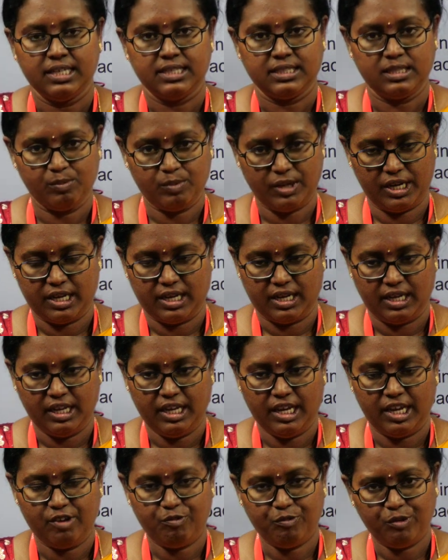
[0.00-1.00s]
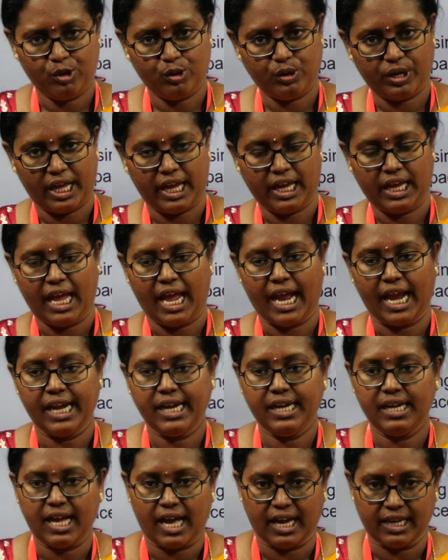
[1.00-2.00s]
Similarly, if you take
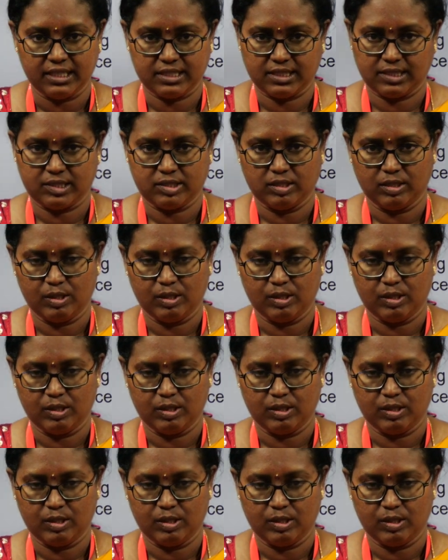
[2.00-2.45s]
n dice,